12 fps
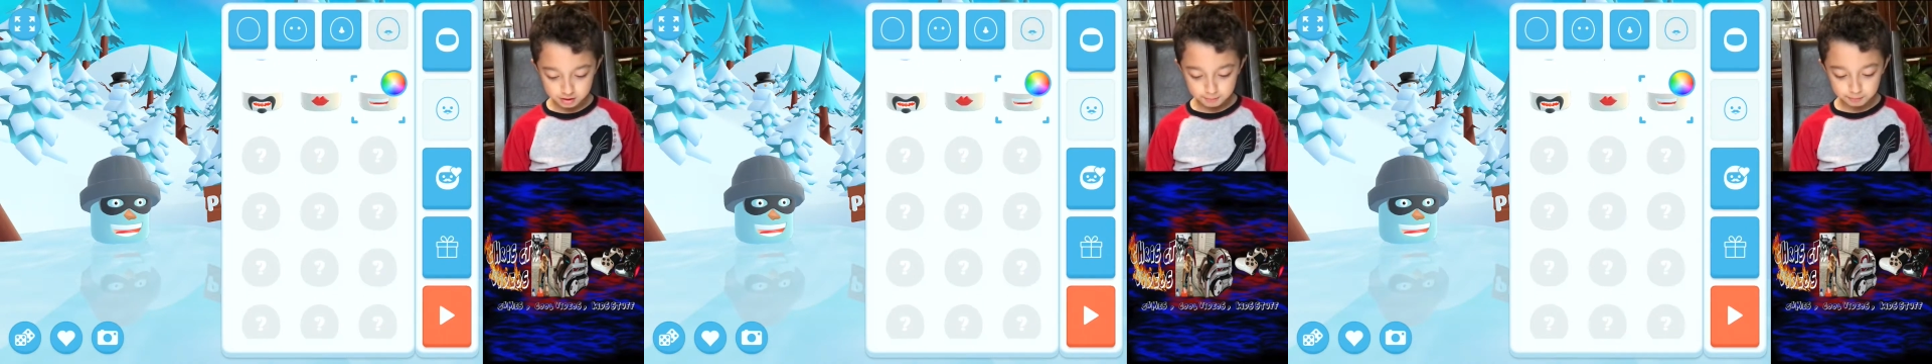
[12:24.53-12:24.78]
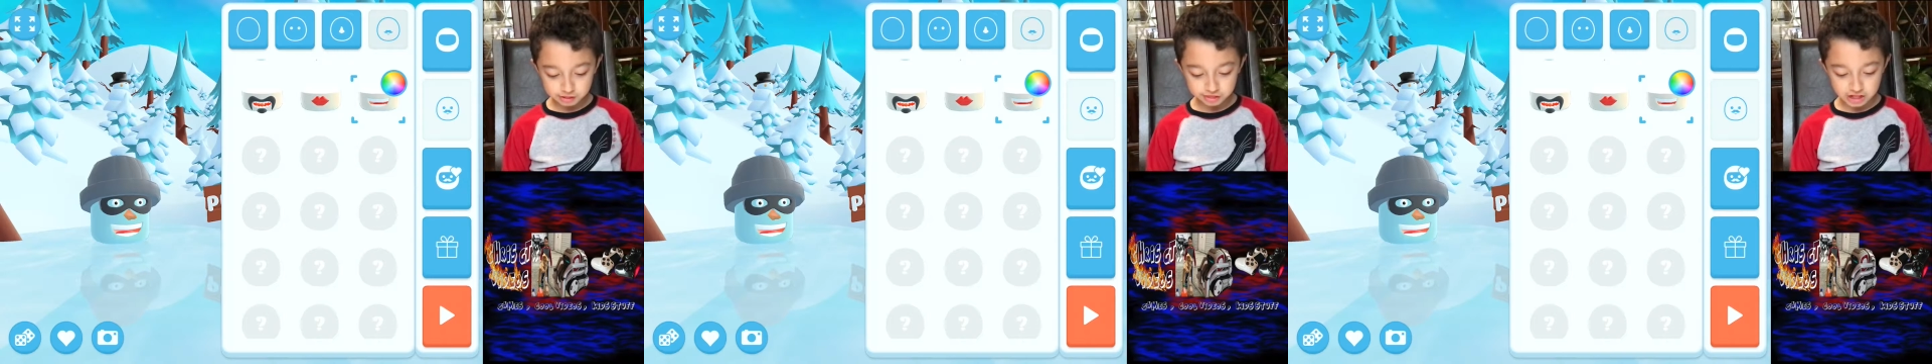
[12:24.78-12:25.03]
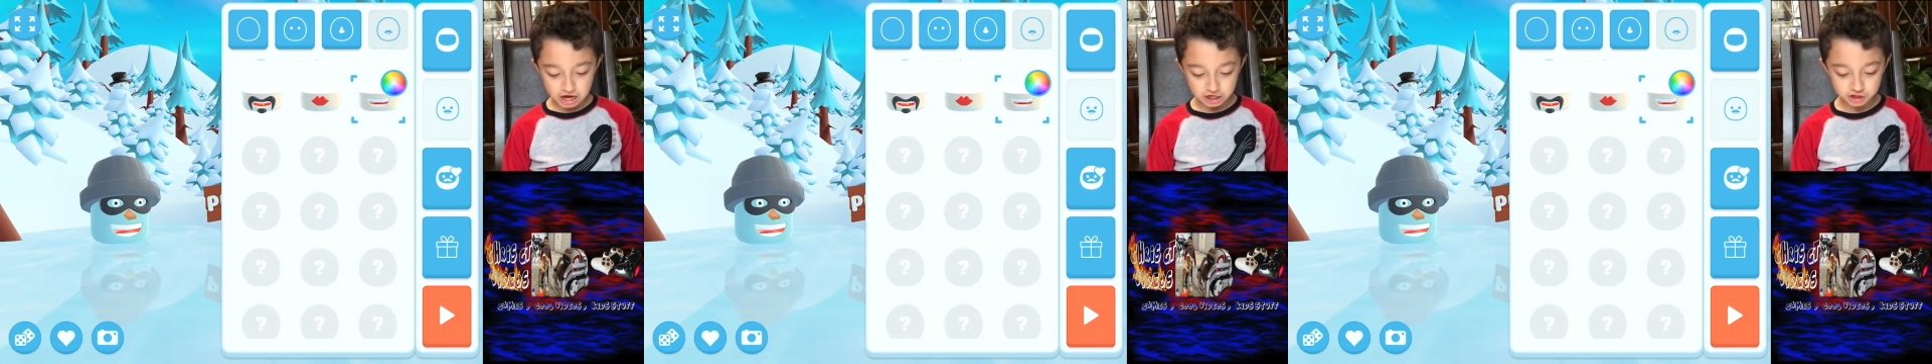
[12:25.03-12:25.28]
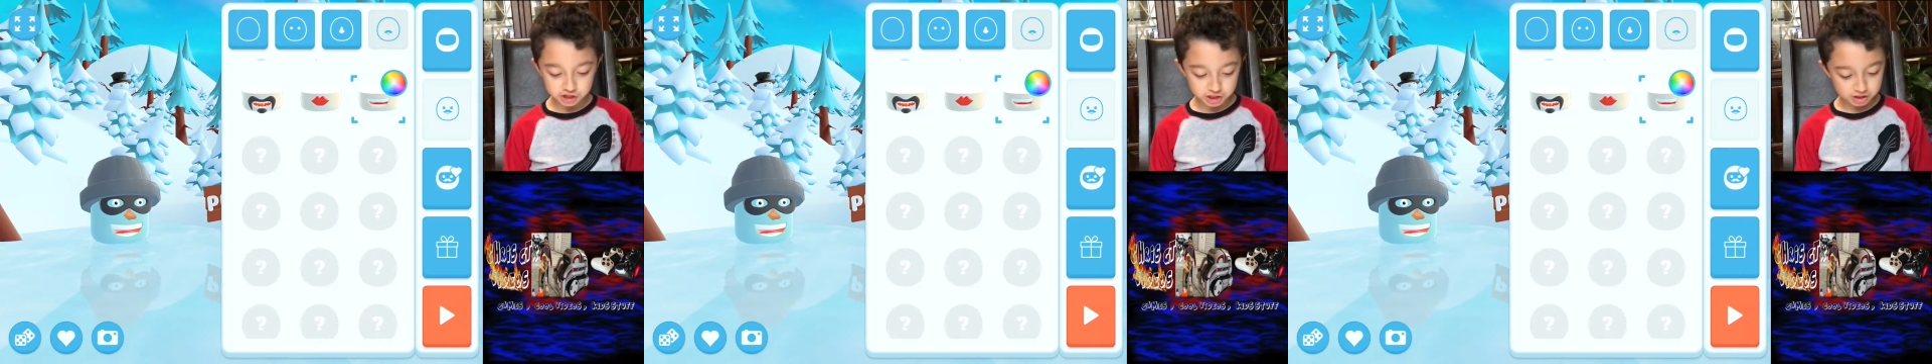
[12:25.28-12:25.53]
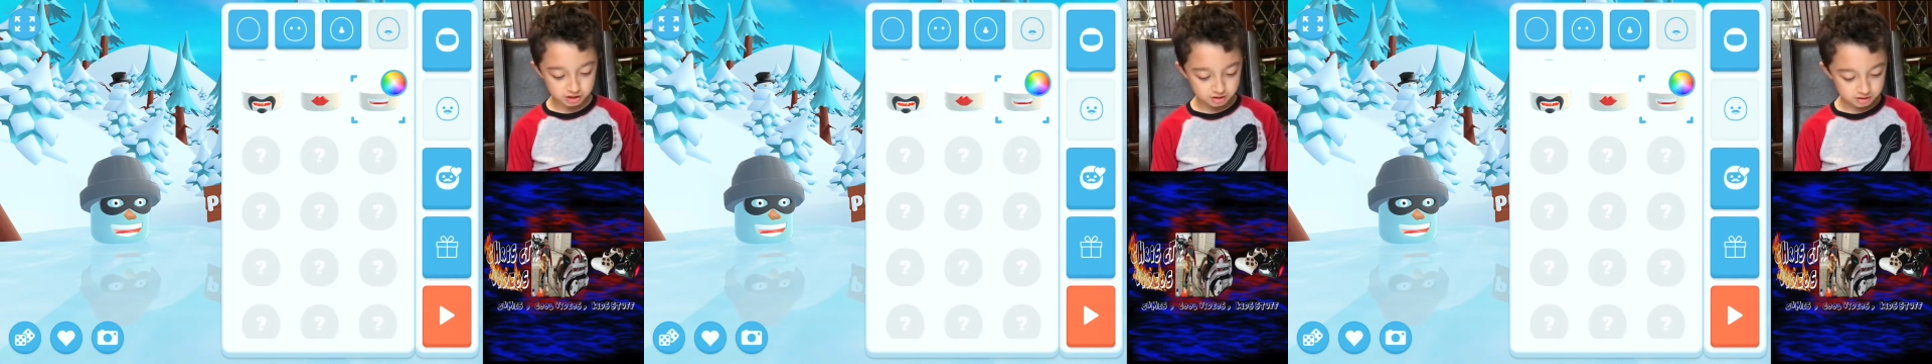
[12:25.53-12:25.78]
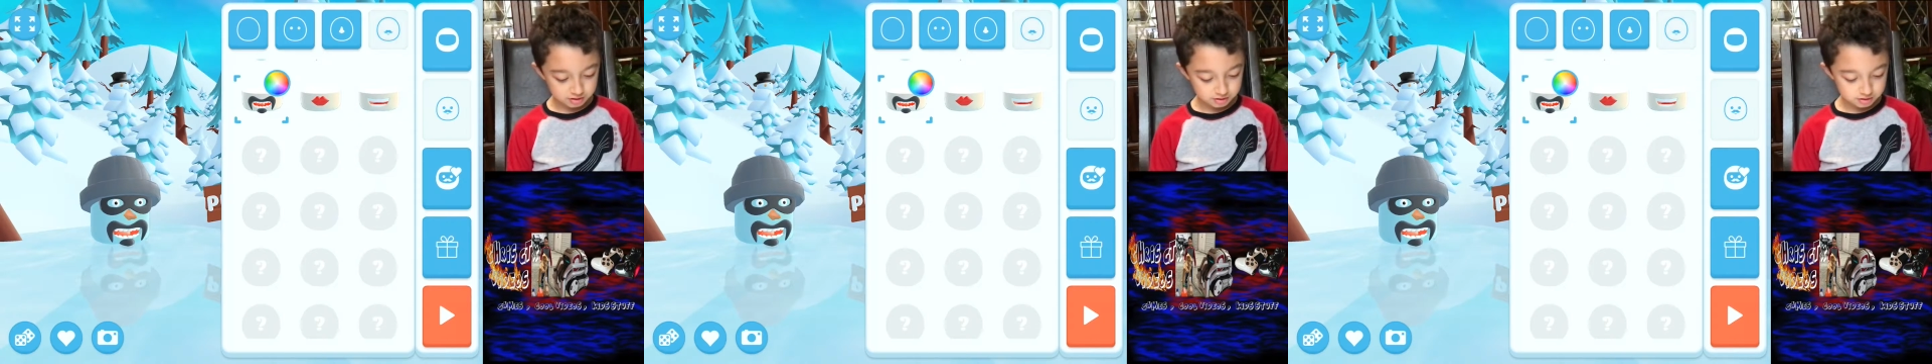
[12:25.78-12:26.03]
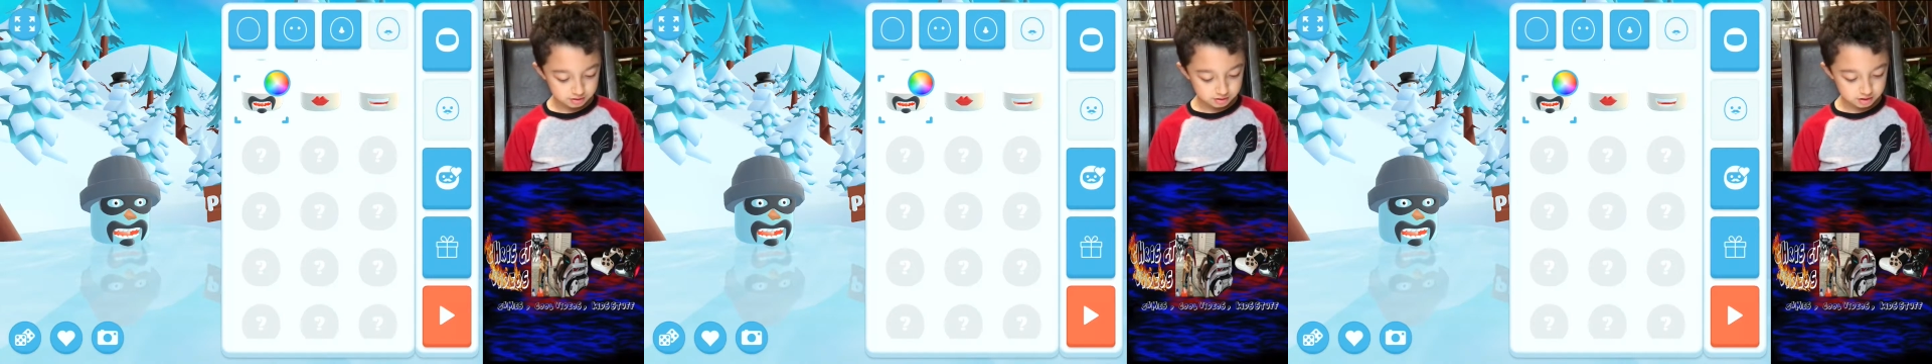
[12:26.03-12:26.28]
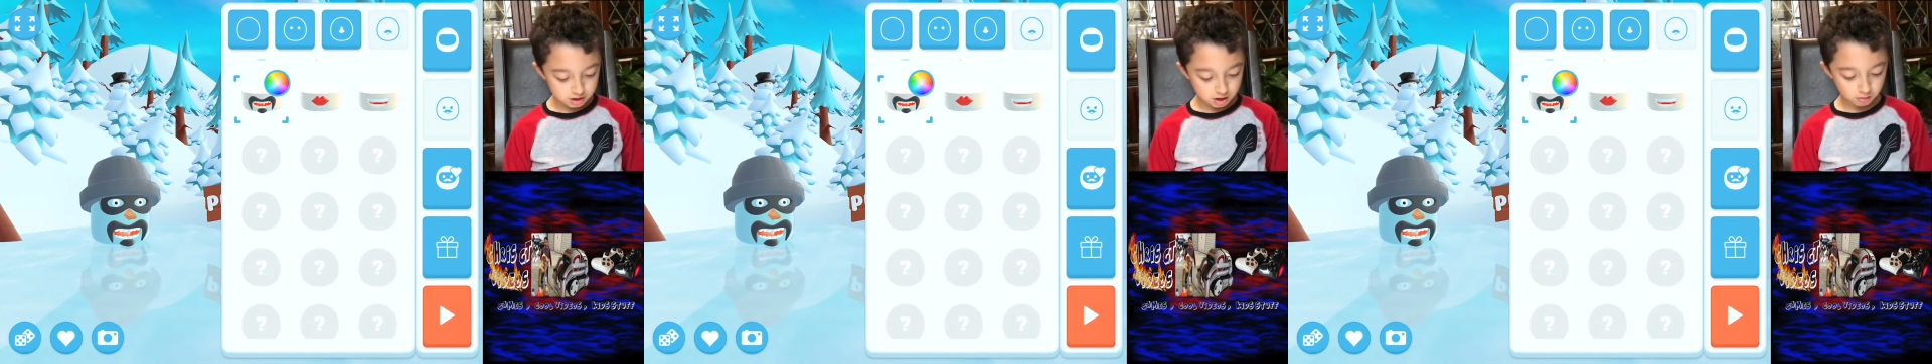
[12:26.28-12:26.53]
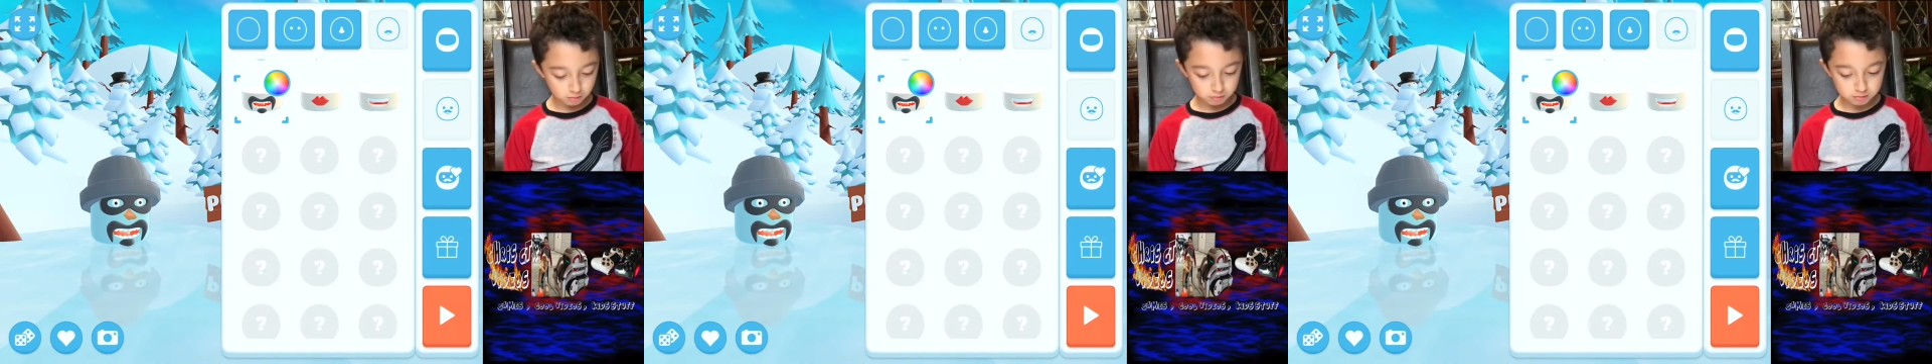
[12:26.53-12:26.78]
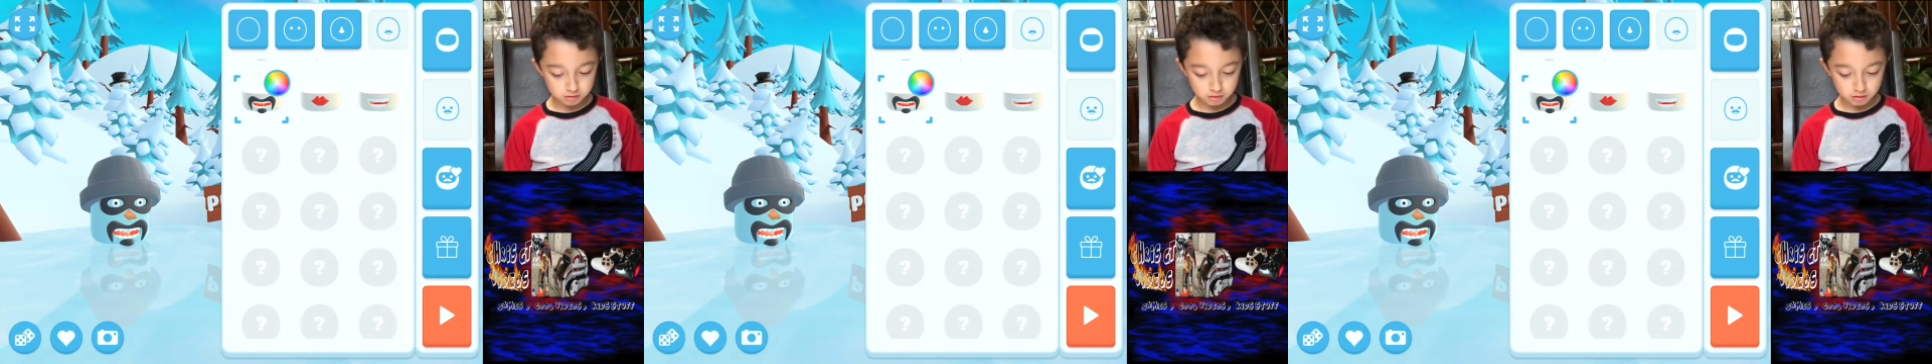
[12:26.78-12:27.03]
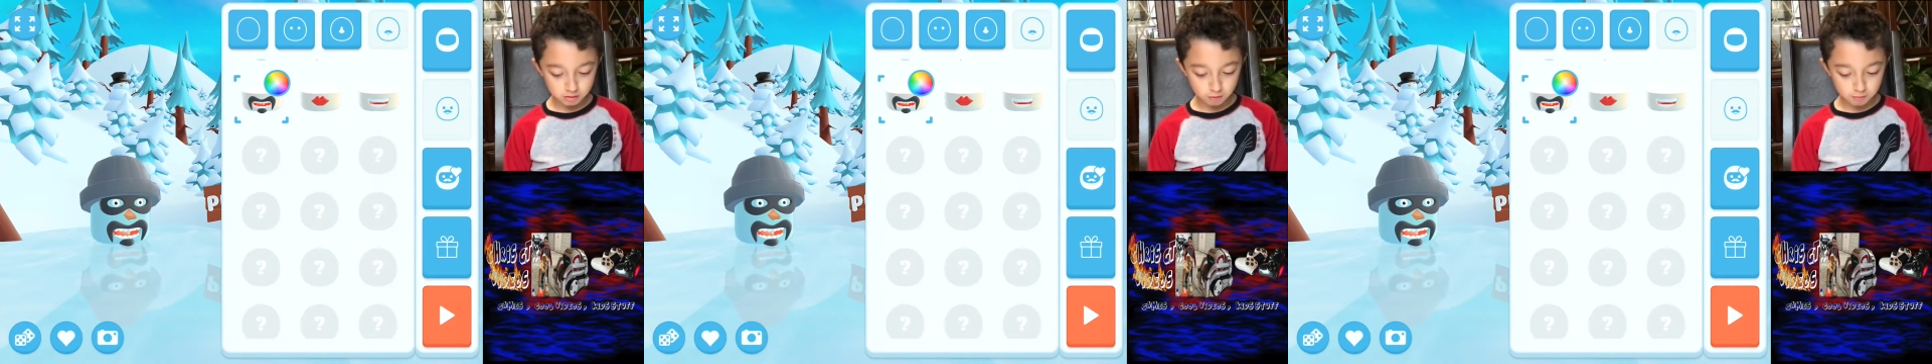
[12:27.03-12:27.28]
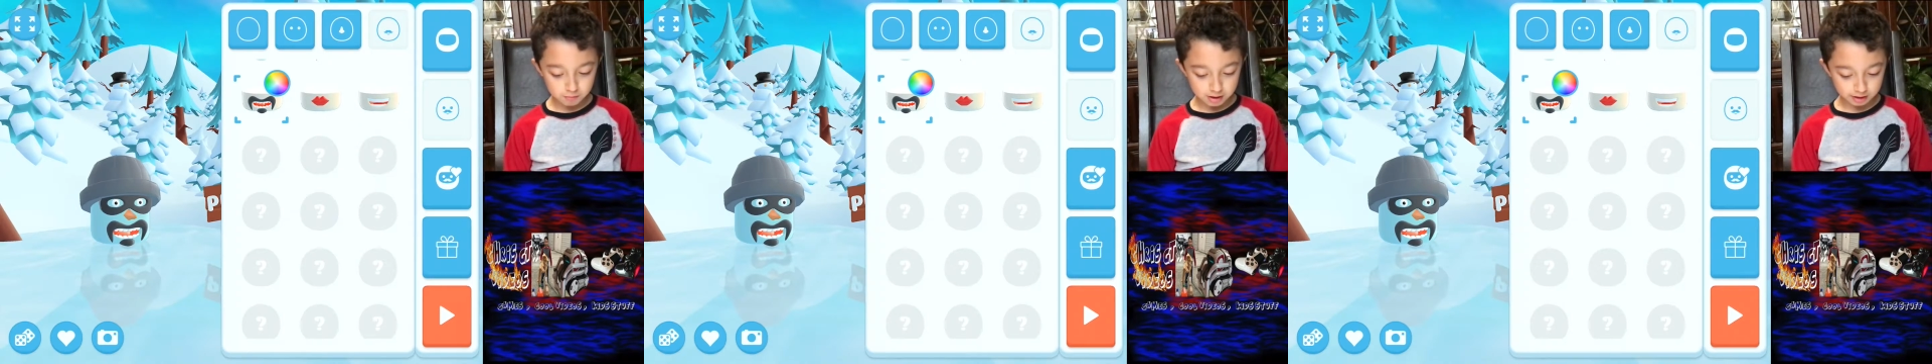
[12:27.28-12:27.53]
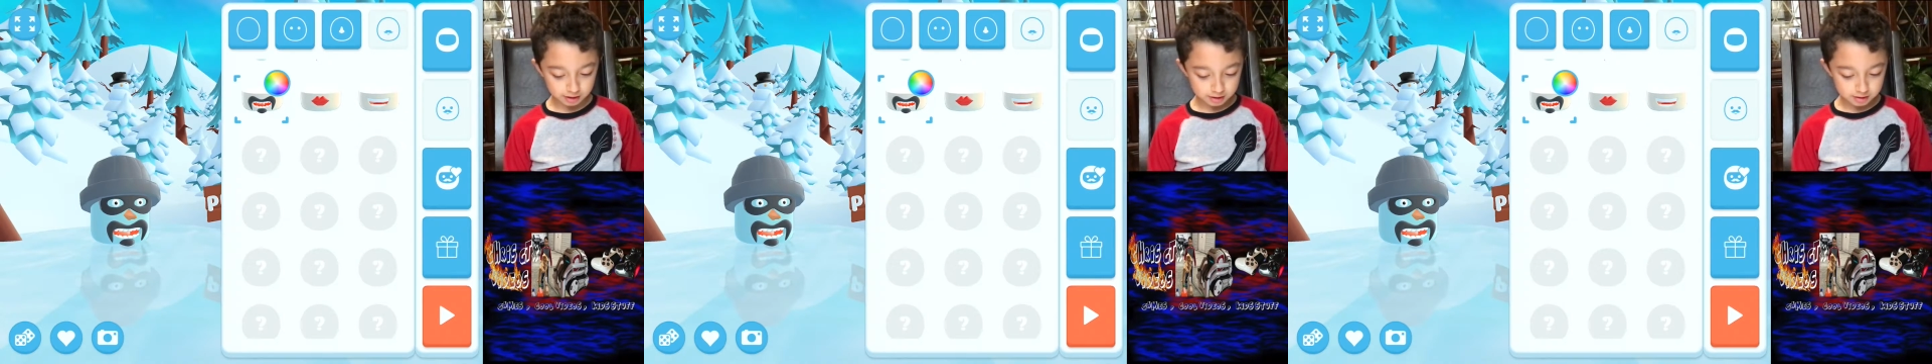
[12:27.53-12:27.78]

Mustache. Oh, oh my.